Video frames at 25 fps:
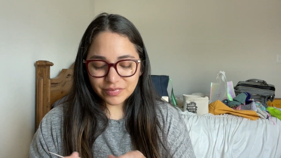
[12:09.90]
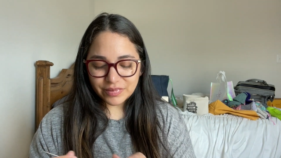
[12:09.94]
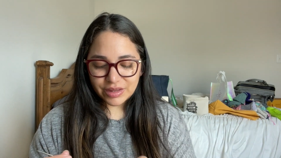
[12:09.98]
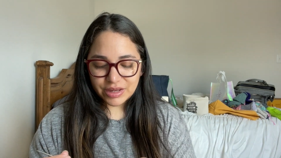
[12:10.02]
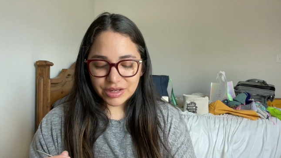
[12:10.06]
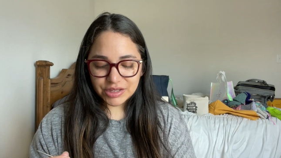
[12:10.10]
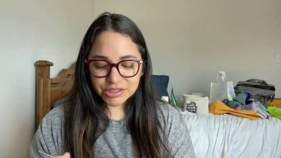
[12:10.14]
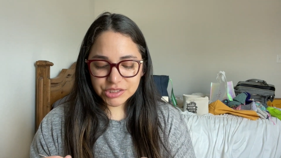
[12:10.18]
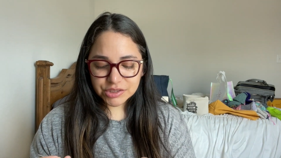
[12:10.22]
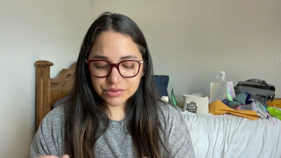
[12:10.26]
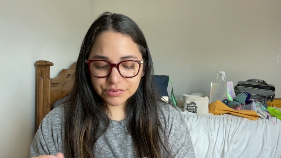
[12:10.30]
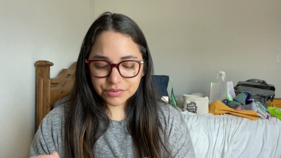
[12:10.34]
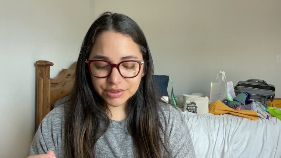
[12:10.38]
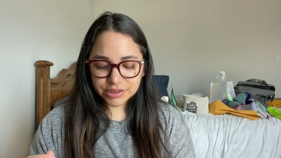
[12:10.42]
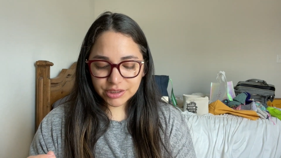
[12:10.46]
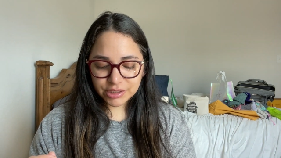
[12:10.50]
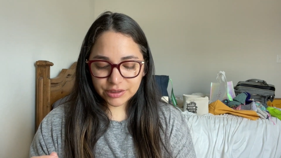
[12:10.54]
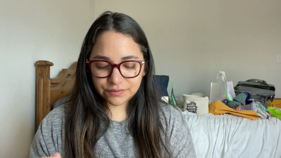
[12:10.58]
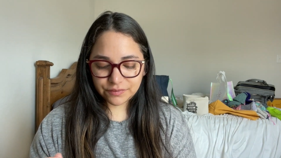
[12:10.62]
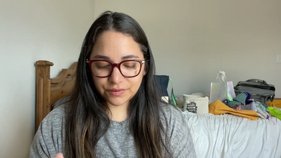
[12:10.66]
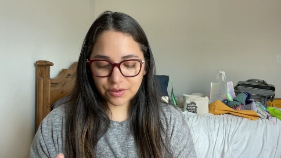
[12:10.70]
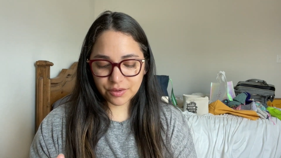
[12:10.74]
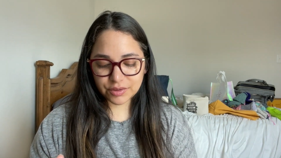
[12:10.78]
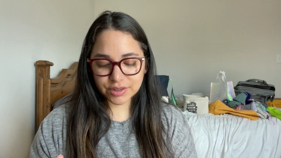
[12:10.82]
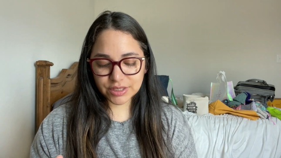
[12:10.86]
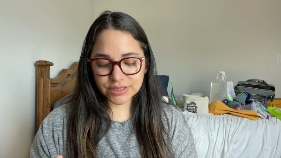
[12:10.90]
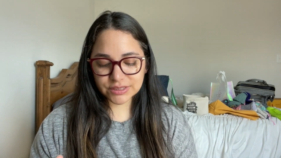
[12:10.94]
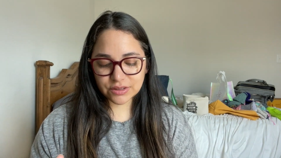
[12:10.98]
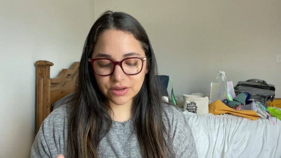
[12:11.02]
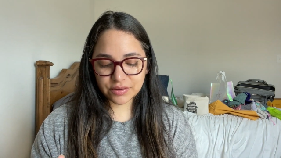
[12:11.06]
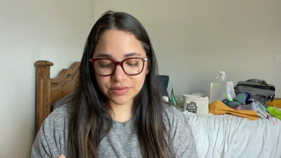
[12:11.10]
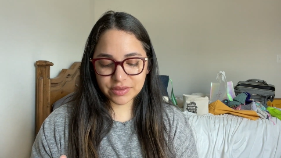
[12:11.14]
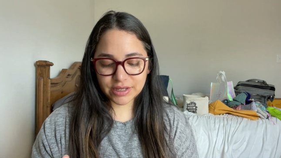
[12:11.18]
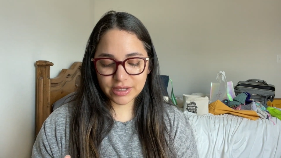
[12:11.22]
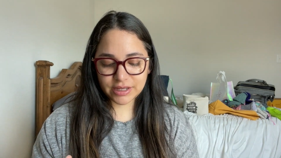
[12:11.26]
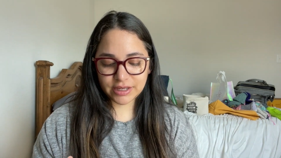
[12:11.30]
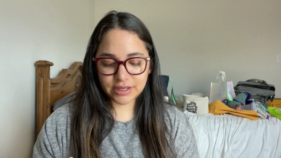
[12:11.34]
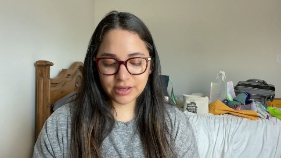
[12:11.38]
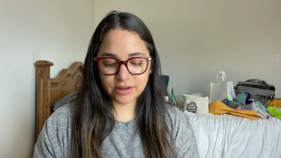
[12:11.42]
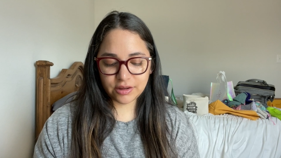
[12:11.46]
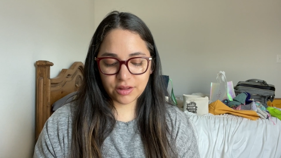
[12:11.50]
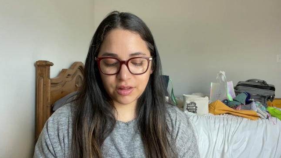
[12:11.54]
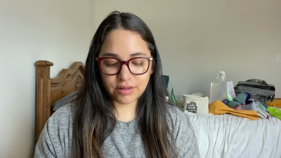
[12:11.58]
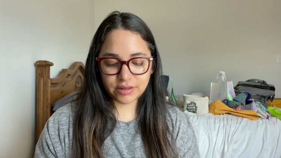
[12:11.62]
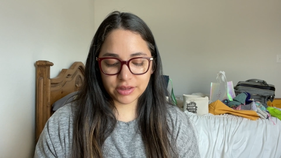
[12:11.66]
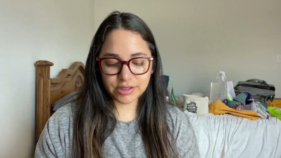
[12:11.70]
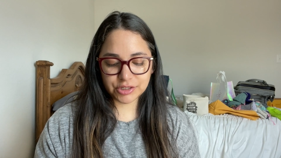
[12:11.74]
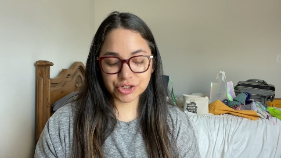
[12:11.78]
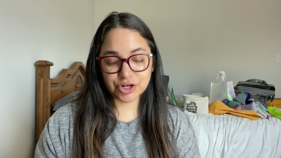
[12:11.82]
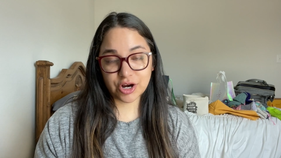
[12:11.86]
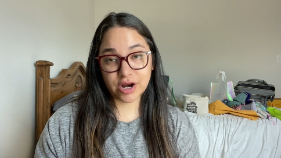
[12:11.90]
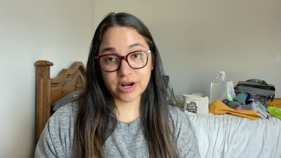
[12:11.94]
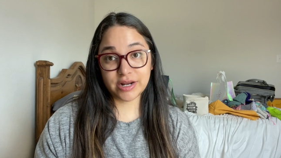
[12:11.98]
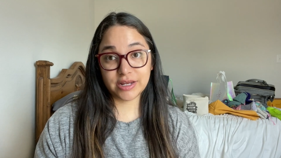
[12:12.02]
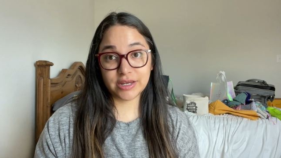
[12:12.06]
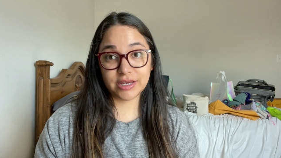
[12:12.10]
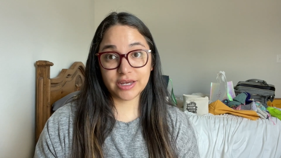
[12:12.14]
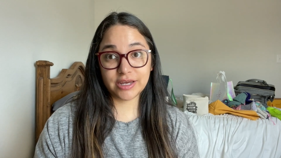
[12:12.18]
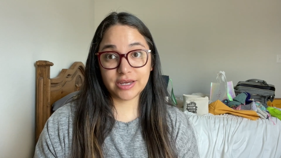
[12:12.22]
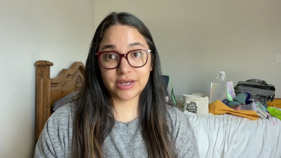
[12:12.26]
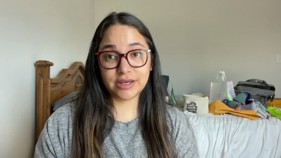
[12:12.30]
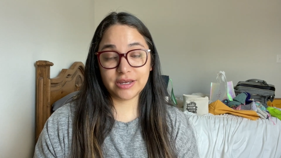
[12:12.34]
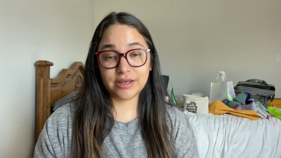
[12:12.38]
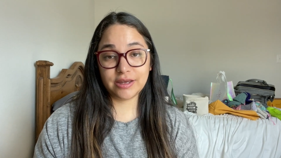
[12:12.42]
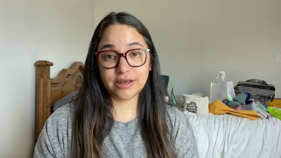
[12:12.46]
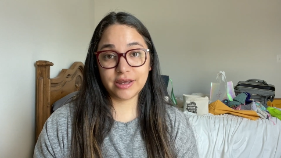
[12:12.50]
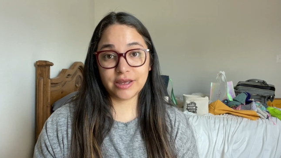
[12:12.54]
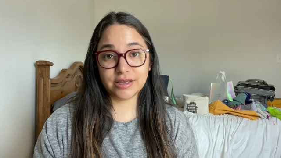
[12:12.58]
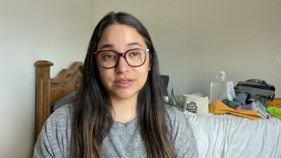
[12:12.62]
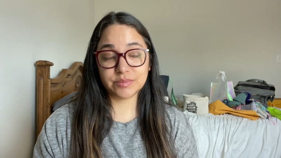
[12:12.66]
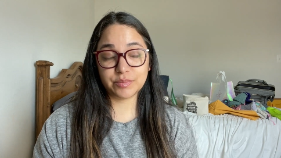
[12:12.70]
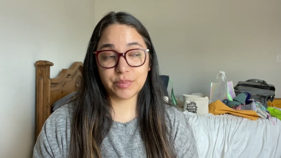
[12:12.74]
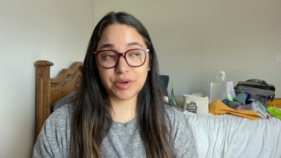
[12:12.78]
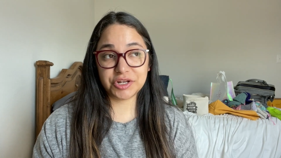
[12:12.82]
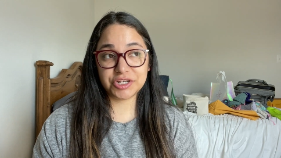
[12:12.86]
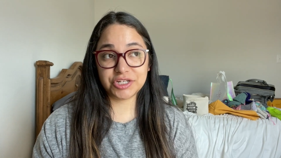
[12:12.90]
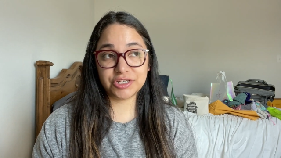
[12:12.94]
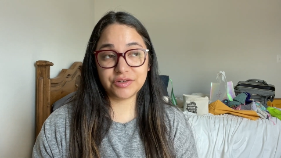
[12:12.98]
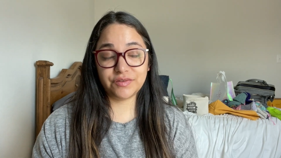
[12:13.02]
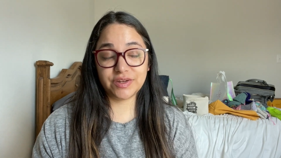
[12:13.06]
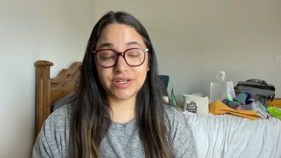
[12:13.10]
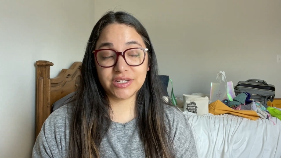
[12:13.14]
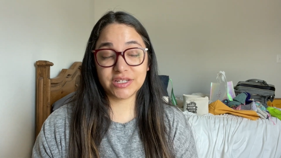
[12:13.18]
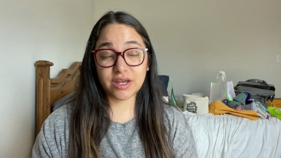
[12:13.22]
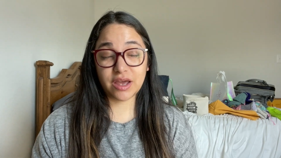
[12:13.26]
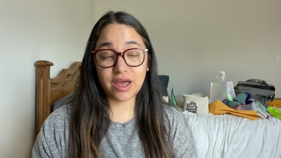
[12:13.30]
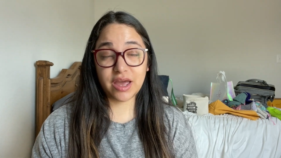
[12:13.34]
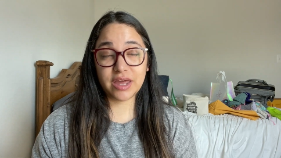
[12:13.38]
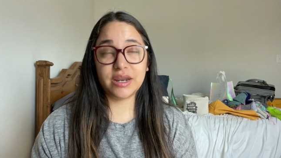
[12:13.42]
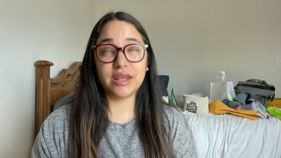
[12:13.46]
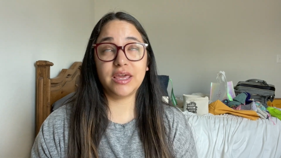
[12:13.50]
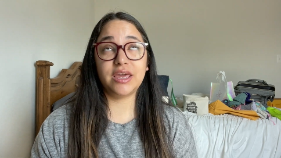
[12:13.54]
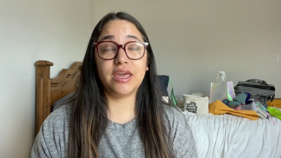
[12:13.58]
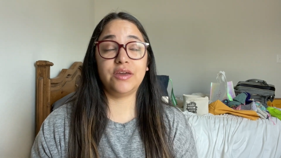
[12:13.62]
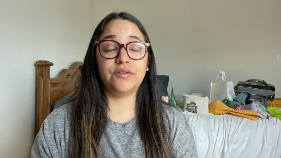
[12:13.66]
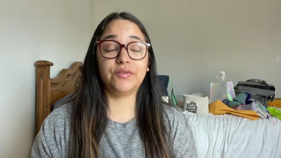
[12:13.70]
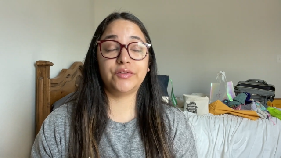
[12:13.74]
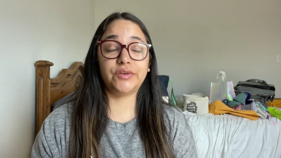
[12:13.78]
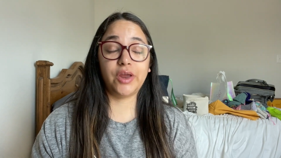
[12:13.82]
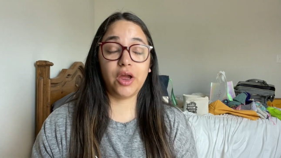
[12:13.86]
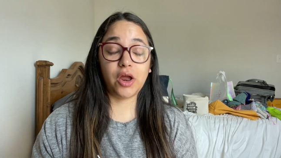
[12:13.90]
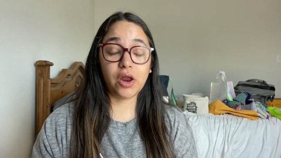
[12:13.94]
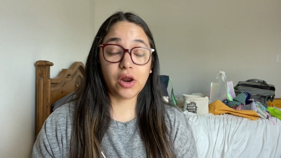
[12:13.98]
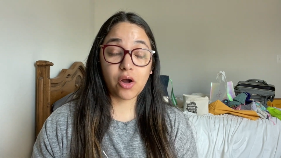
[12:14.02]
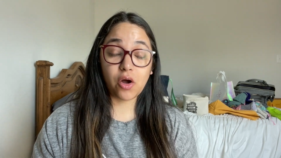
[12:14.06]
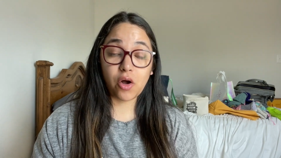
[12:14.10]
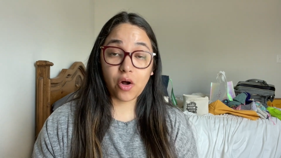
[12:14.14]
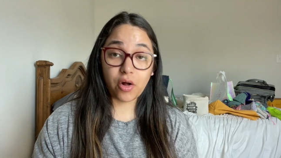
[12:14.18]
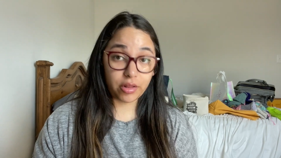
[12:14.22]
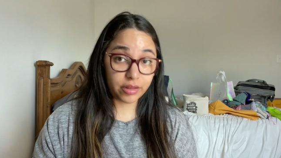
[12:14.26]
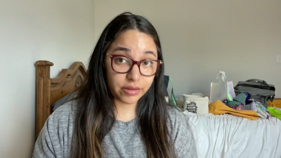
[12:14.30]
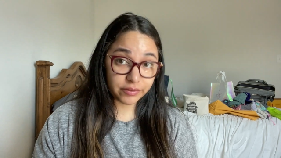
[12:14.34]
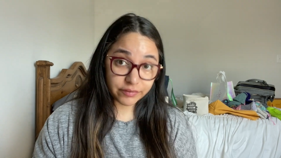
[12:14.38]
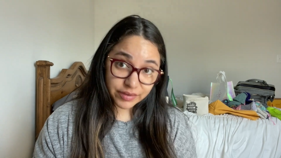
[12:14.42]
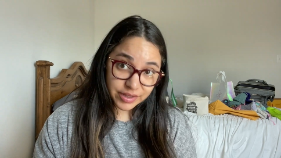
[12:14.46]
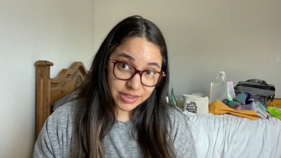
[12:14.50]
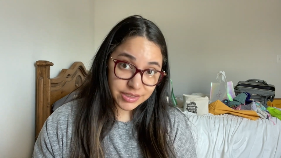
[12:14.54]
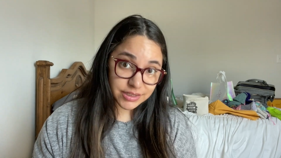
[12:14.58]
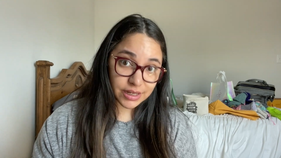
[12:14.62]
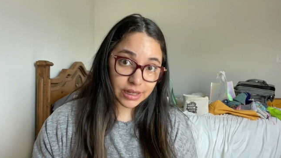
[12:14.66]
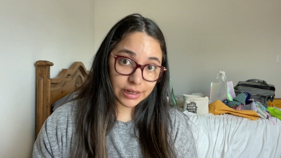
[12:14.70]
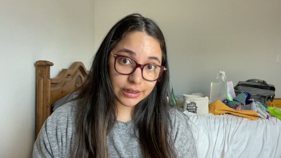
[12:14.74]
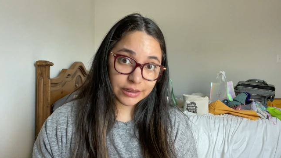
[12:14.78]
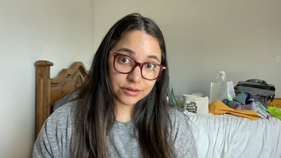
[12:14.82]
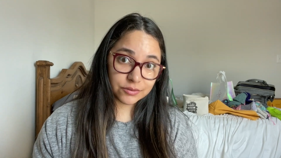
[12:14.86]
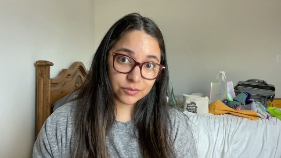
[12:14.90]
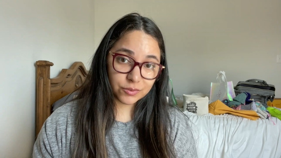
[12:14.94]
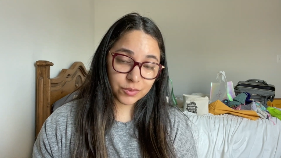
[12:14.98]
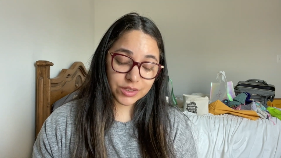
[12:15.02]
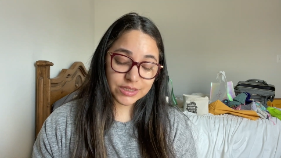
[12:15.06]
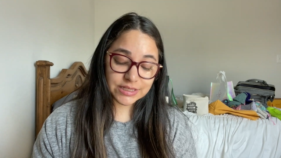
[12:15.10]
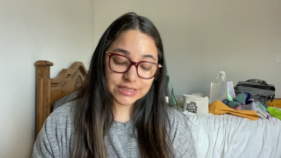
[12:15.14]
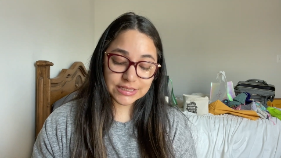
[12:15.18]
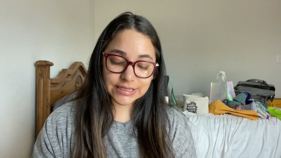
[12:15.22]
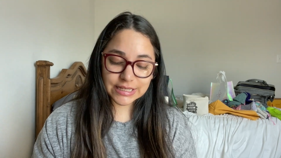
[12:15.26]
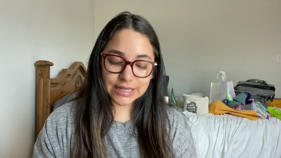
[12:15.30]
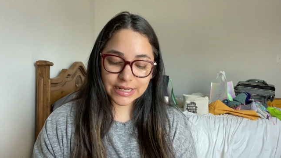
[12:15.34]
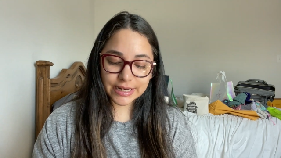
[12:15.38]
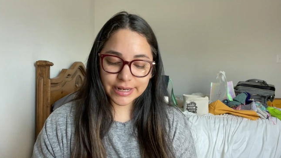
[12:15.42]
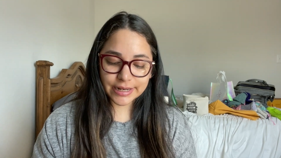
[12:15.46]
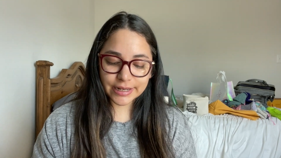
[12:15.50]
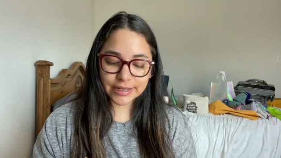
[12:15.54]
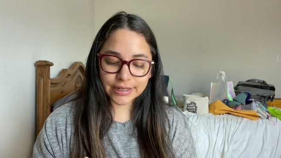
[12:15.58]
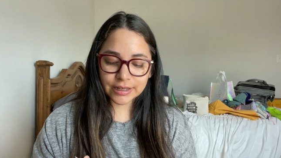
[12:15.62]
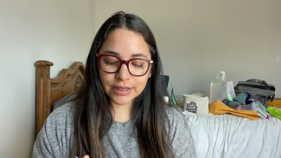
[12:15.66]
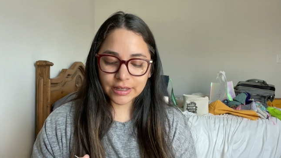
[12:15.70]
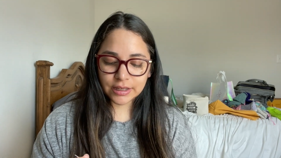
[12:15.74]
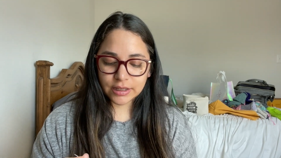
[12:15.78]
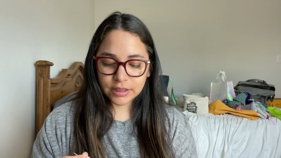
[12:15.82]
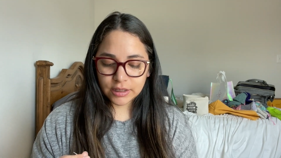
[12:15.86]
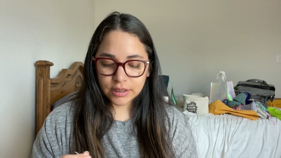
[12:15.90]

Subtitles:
to really focus on the heel and try to get as much of it done, if not all of it done in one sitting.